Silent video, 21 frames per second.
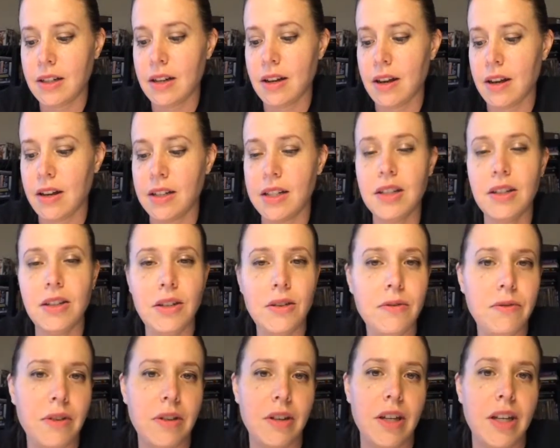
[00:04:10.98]
until you
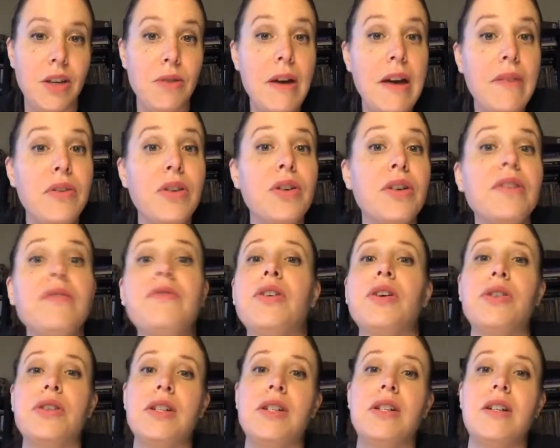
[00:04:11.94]
feel like you have a good
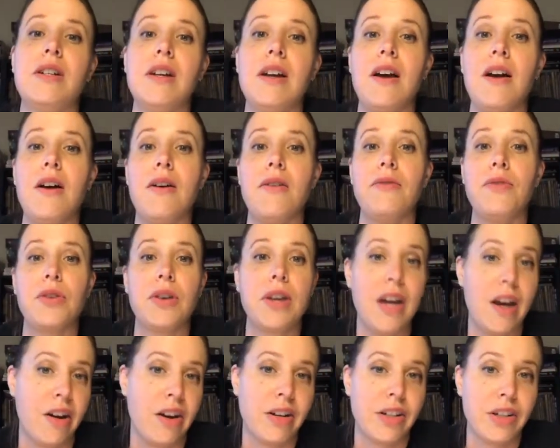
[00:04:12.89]
version of your
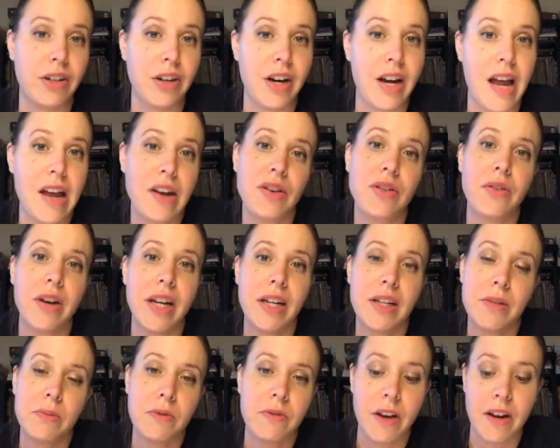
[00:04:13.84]
character and you're ready
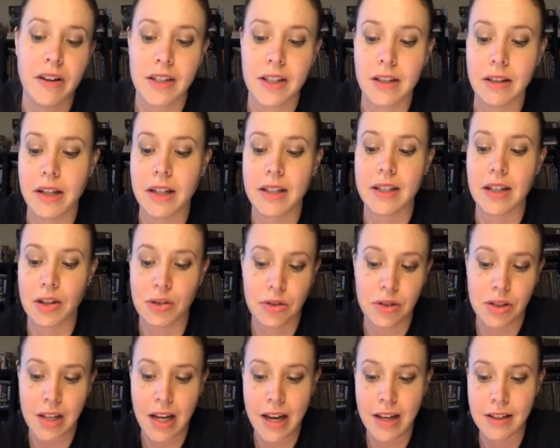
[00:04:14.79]
to move on to the next
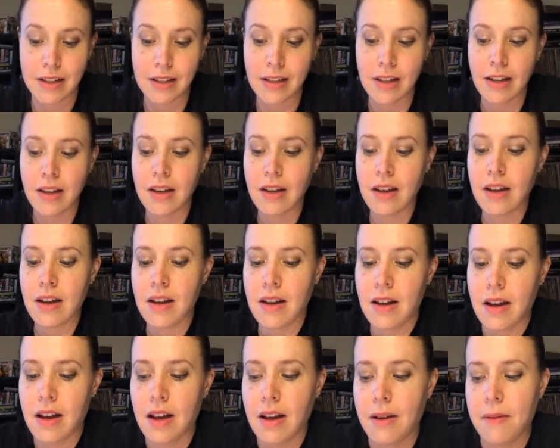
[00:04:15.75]
exercise.
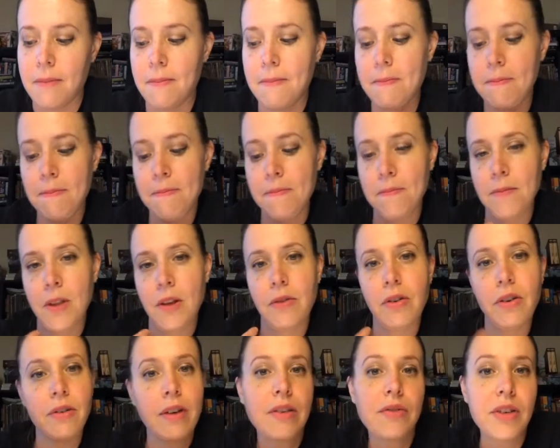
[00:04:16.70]

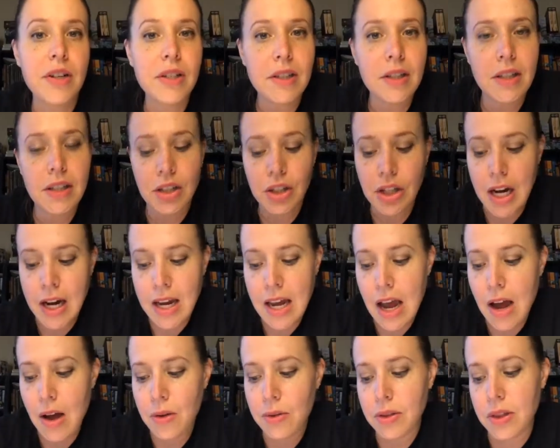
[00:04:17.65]
For reference, check
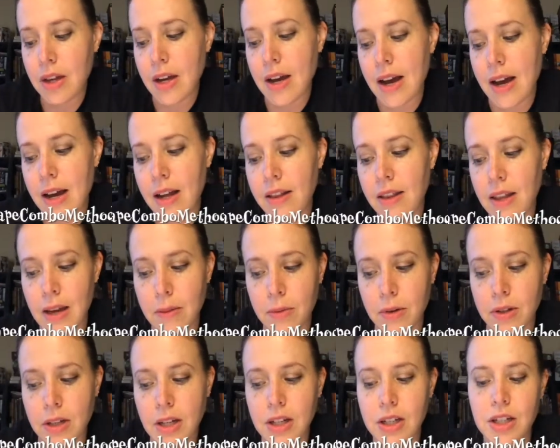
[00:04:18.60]
out the guide
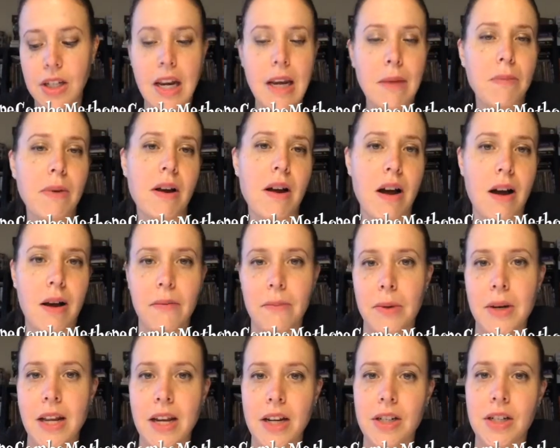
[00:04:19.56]
labeled Shape
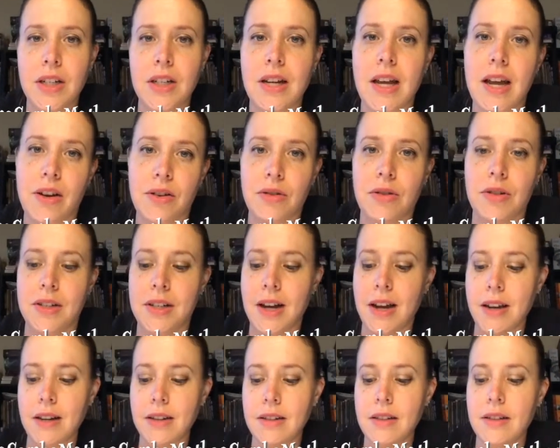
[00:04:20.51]
Combination
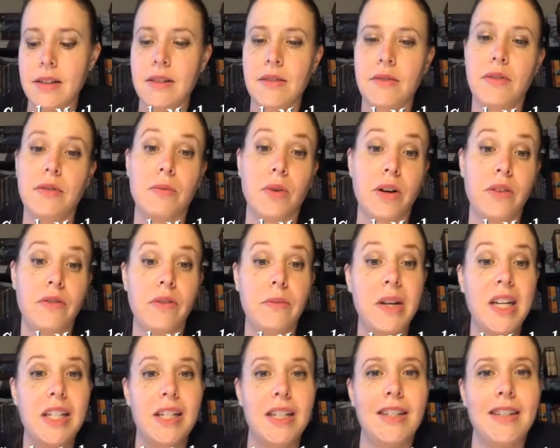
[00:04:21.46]
Exercise for more
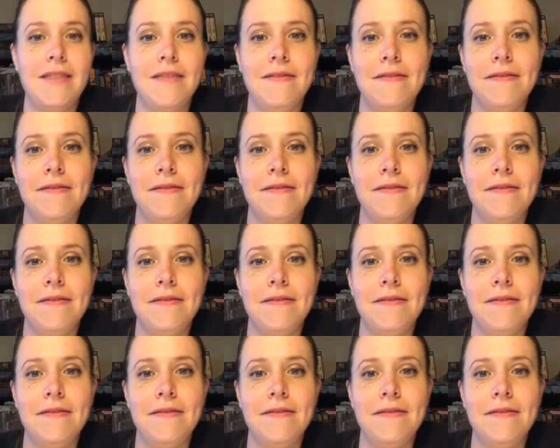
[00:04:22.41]
information.